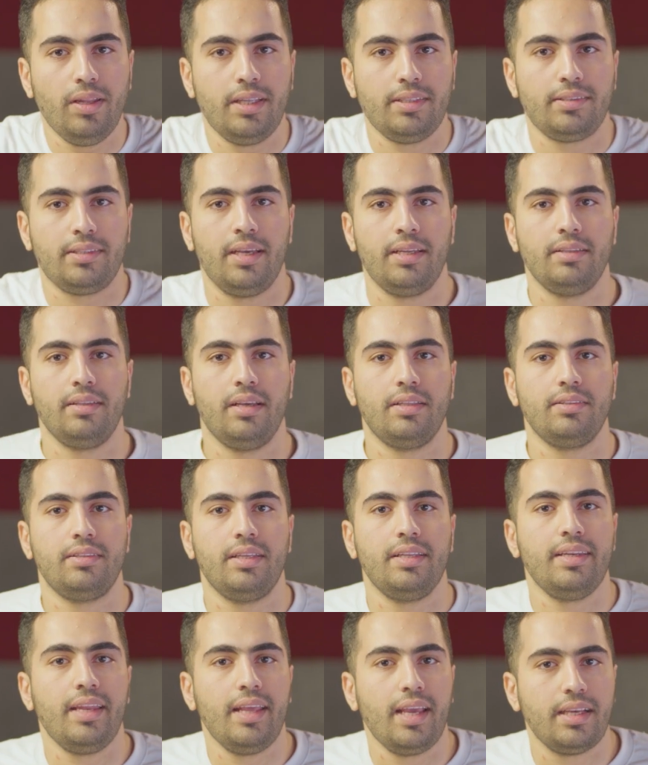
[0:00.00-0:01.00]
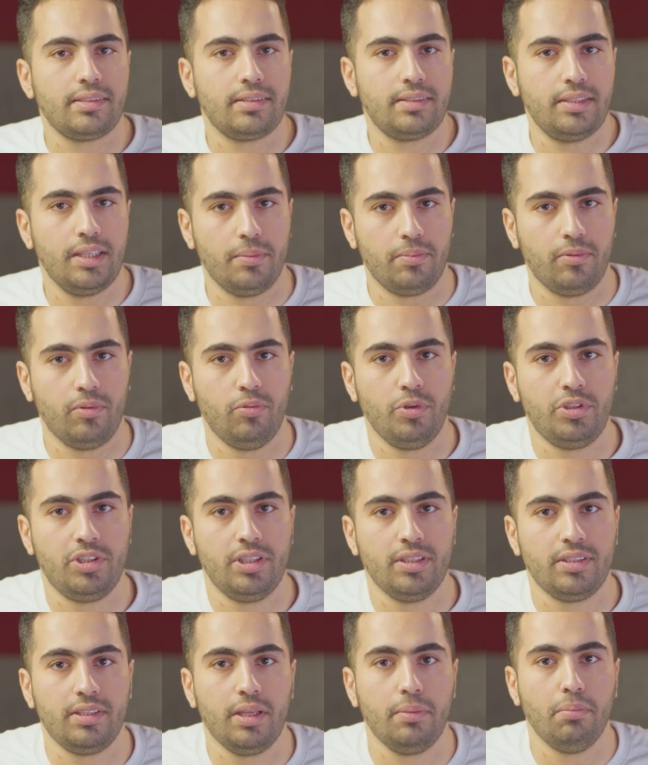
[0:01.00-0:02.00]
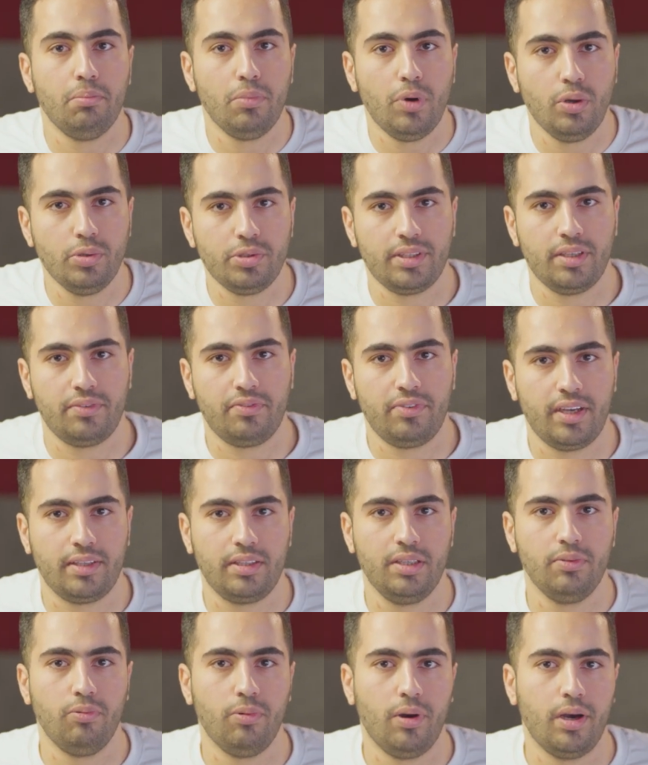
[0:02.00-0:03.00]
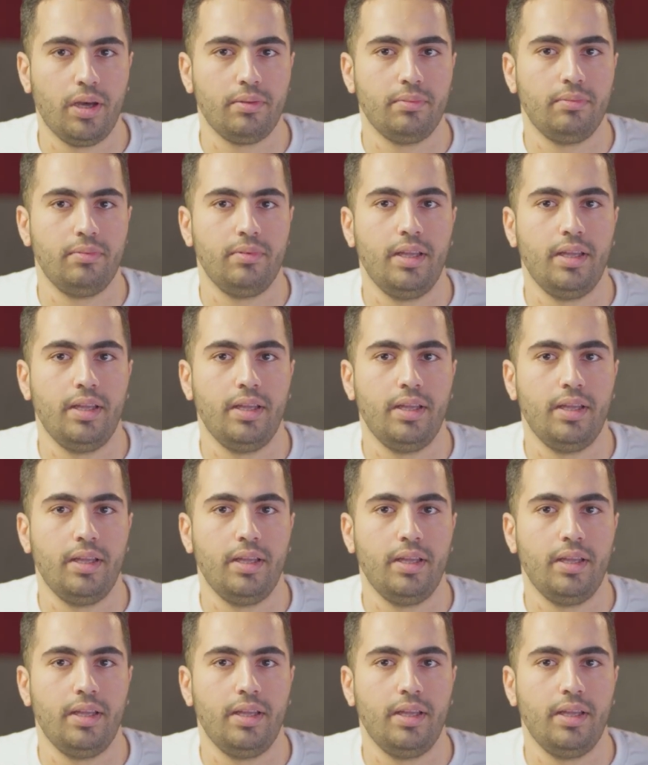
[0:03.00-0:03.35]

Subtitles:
let's head on the next tip, which is the most effective one,